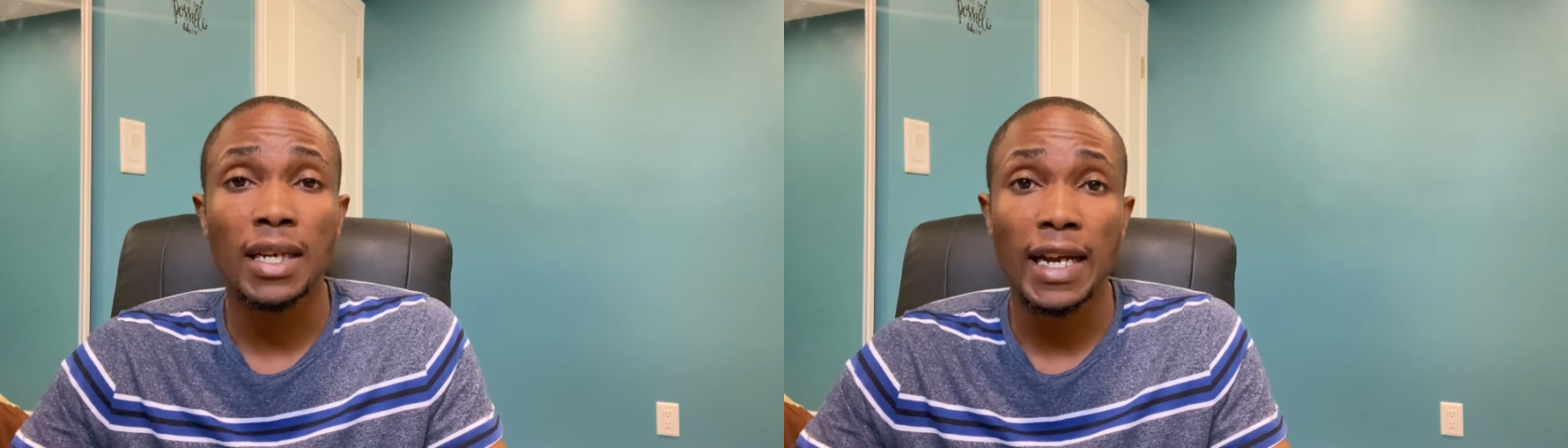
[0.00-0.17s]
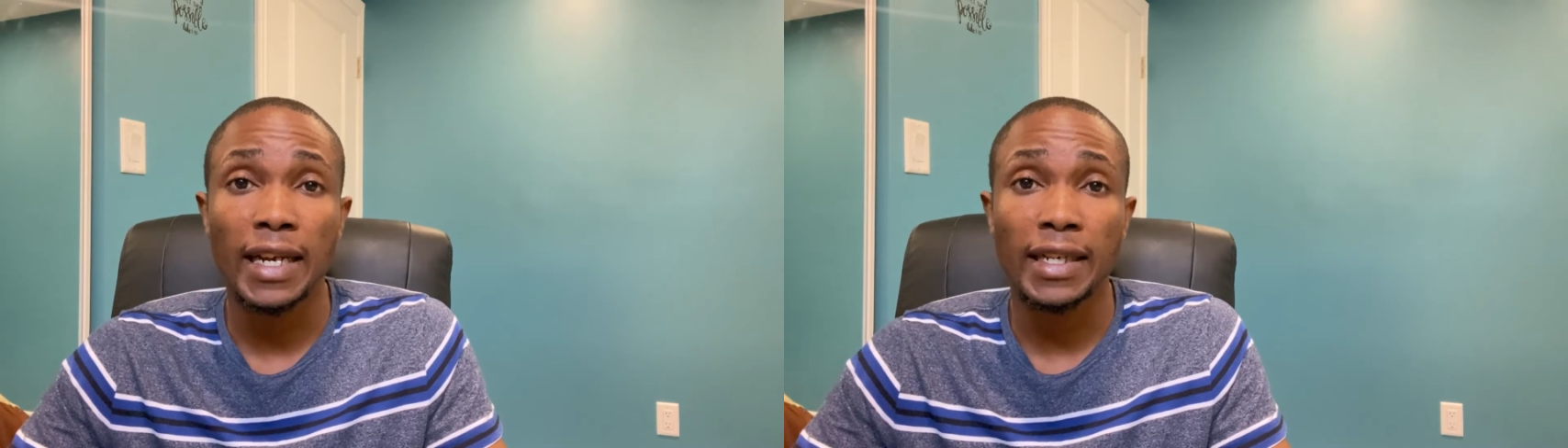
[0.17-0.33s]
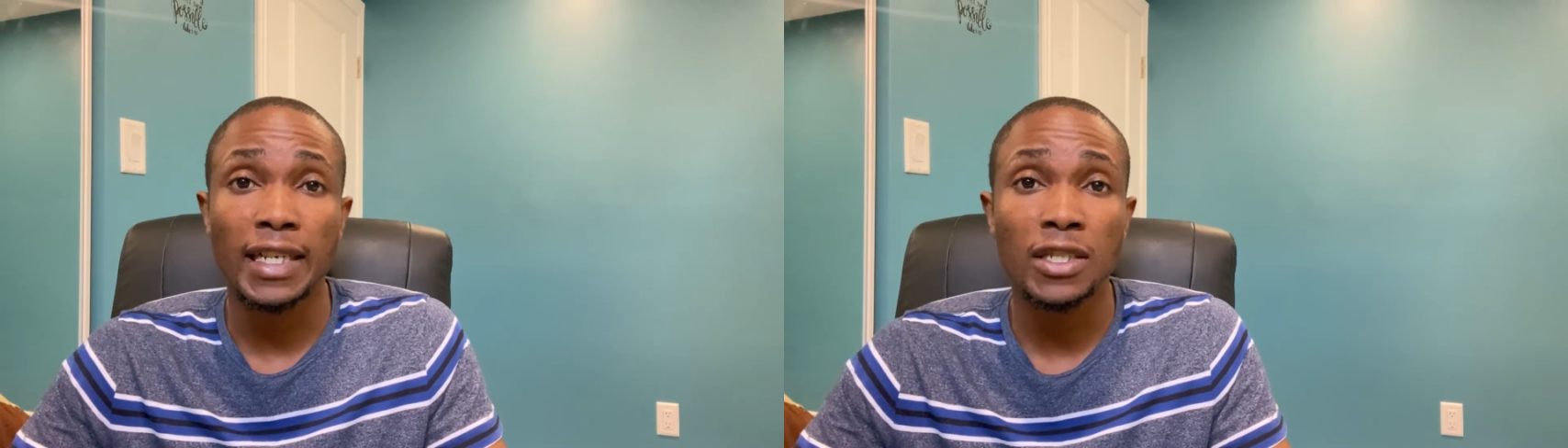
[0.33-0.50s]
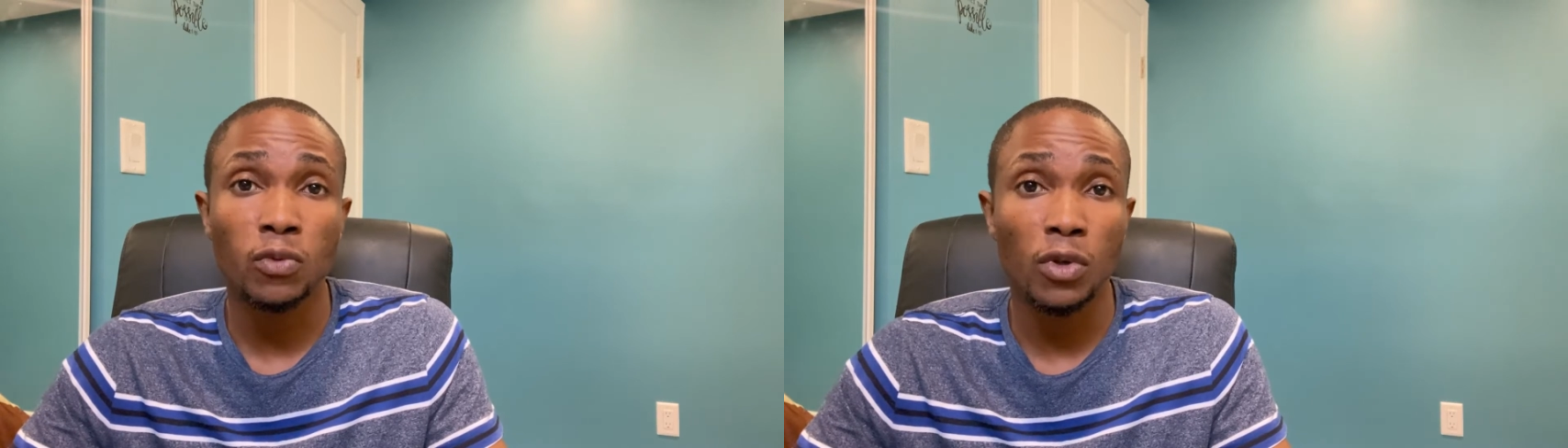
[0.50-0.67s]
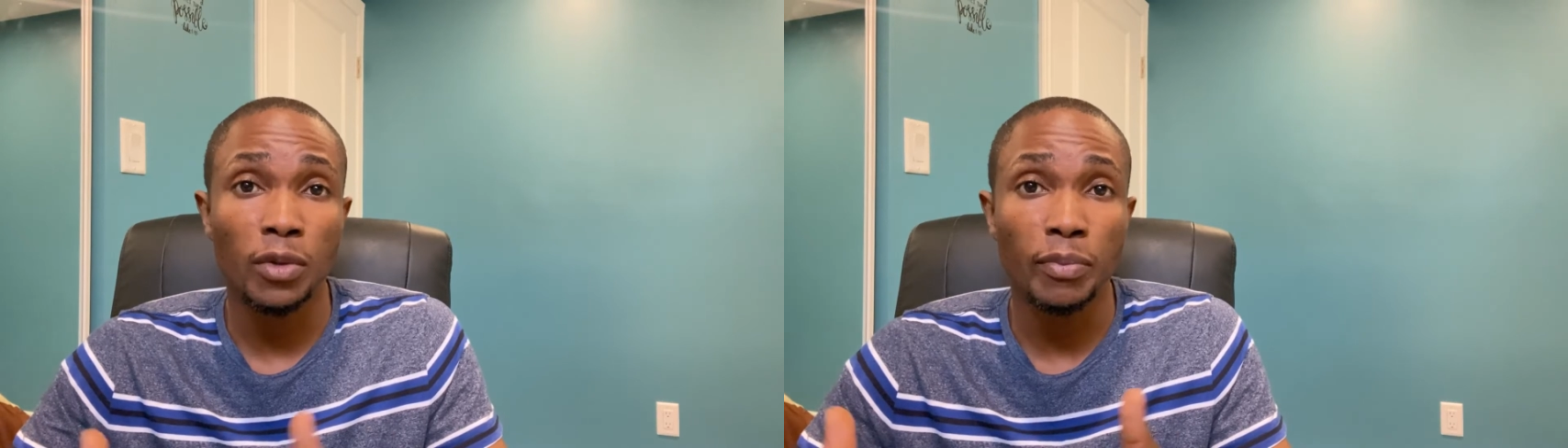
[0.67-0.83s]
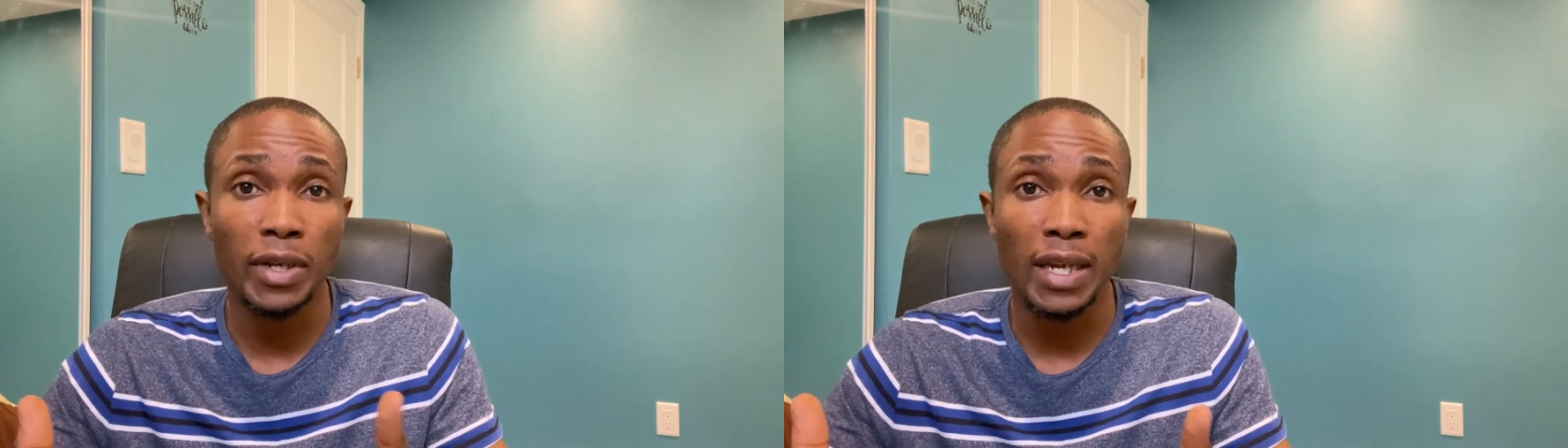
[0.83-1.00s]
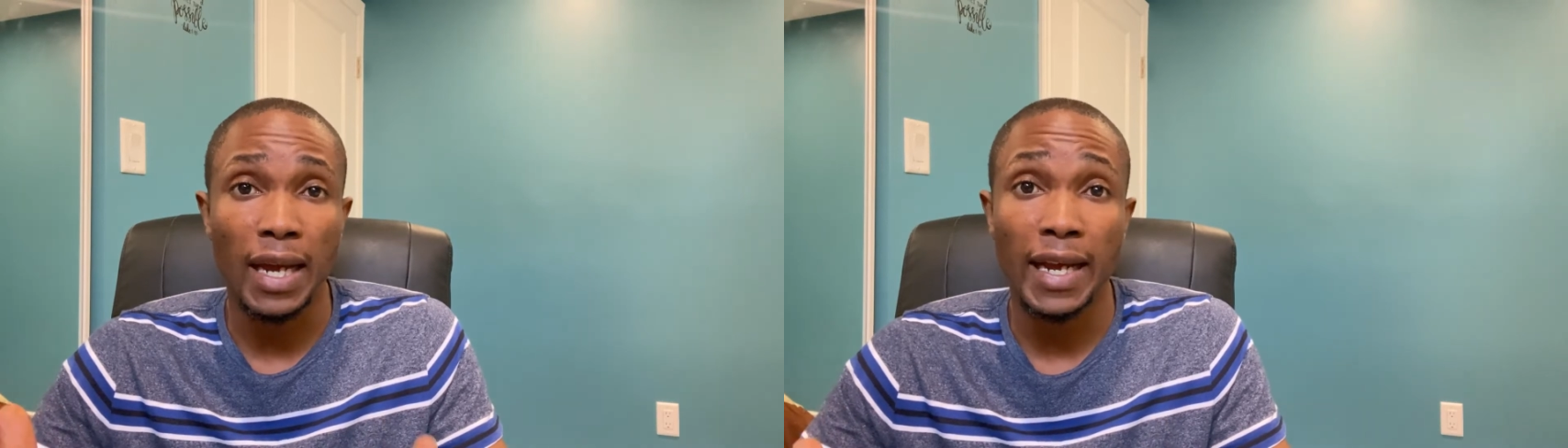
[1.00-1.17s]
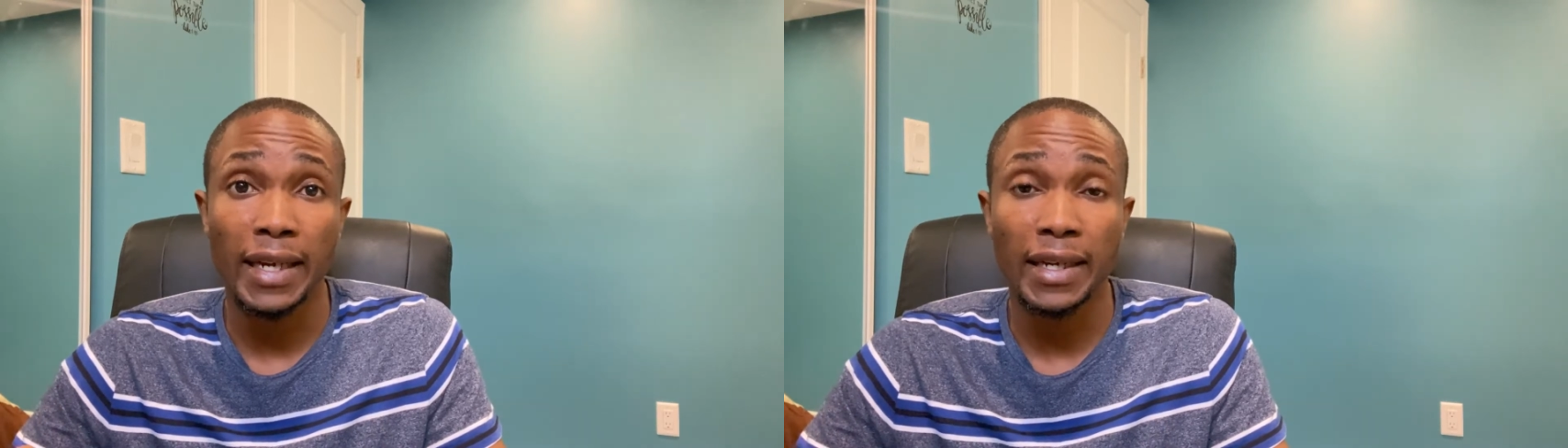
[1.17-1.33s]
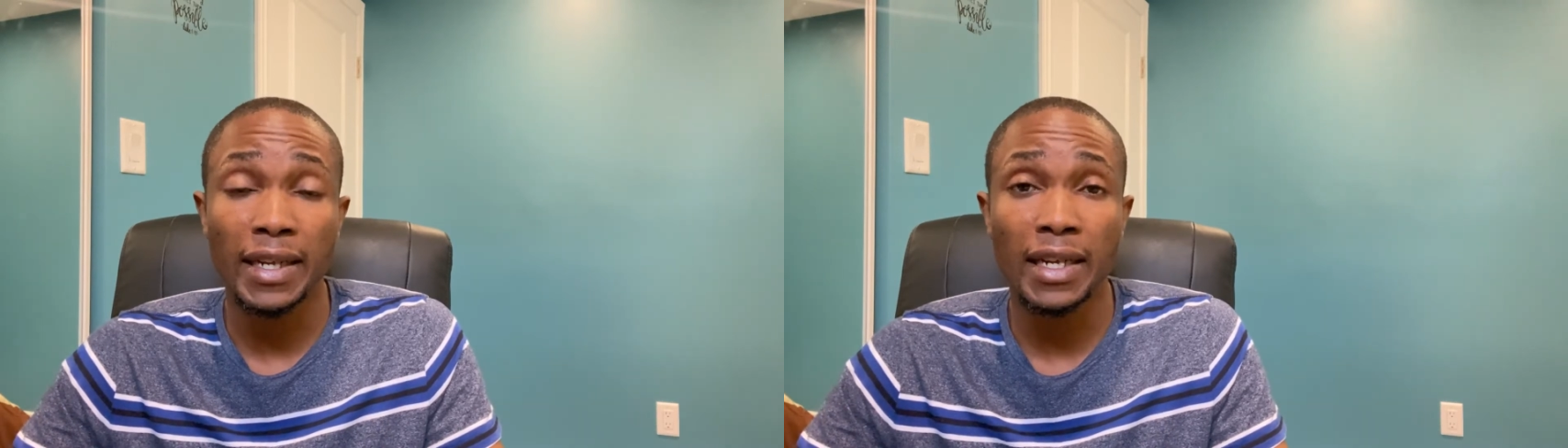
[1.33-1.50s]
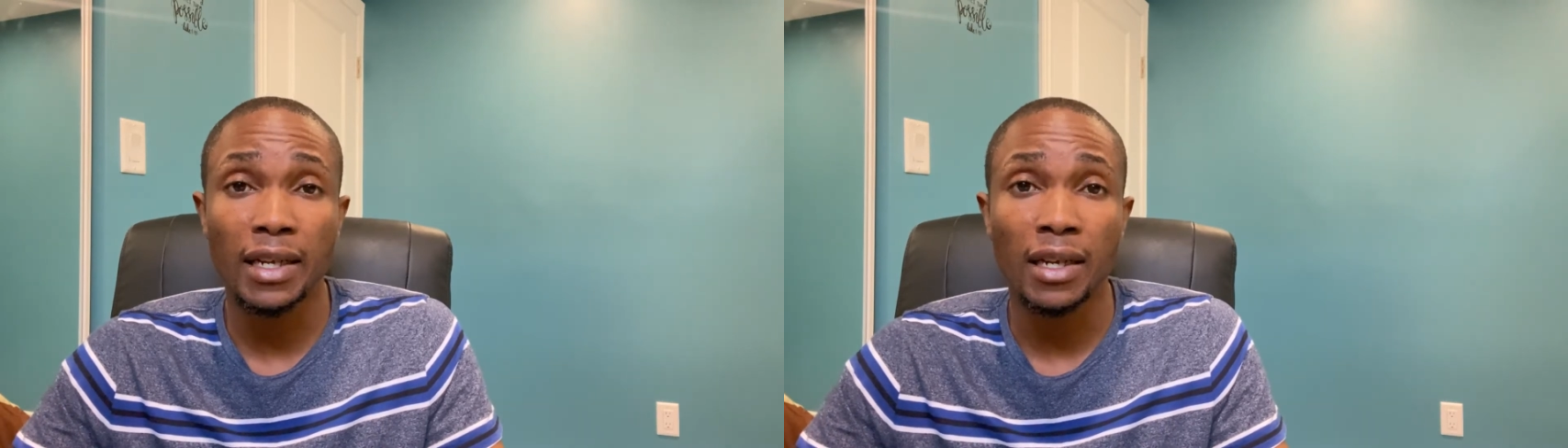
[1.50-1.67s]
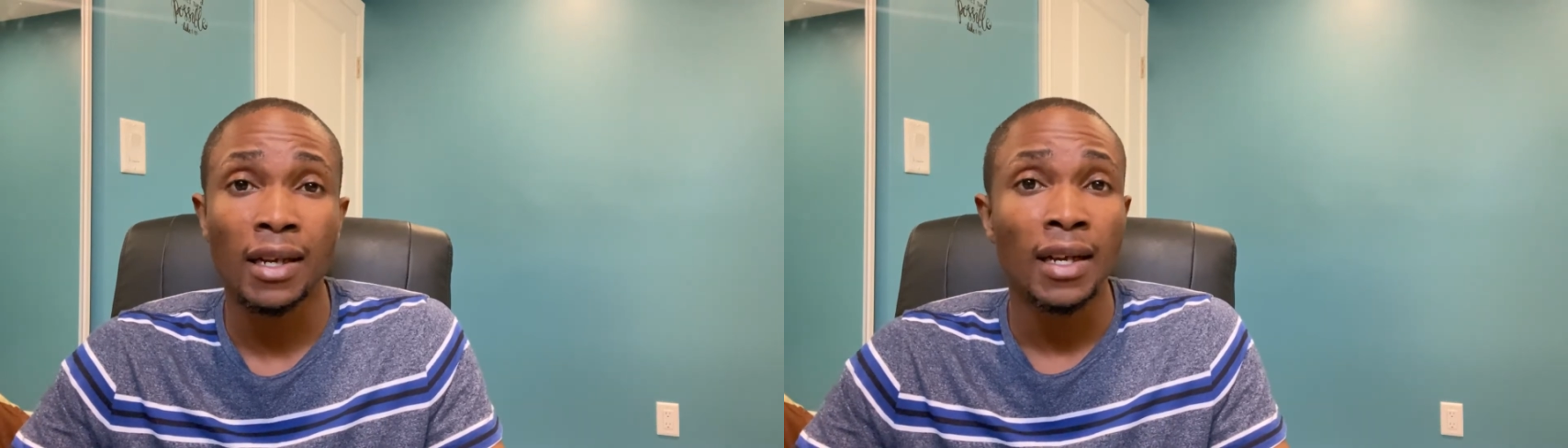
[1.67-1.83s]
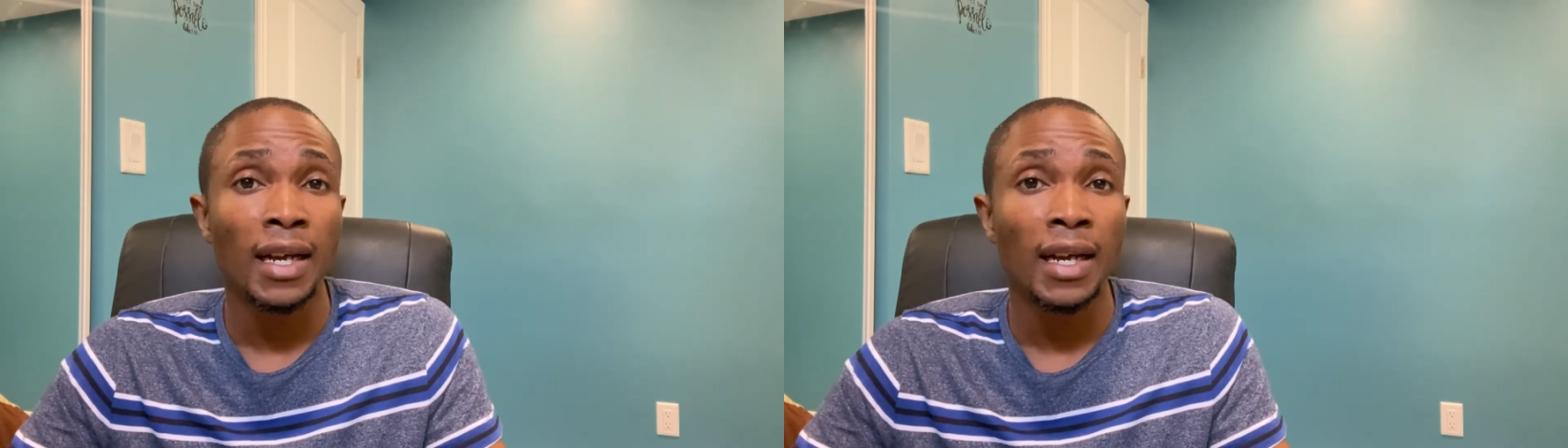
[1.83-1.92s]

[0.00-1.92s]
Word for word: like this would be ideal